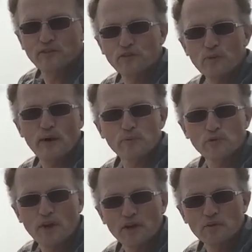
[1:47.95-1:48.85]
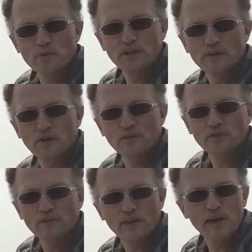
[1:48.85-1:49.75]
system up so I could be close
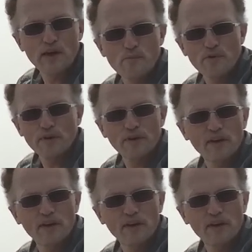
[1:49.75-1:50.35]
to the camera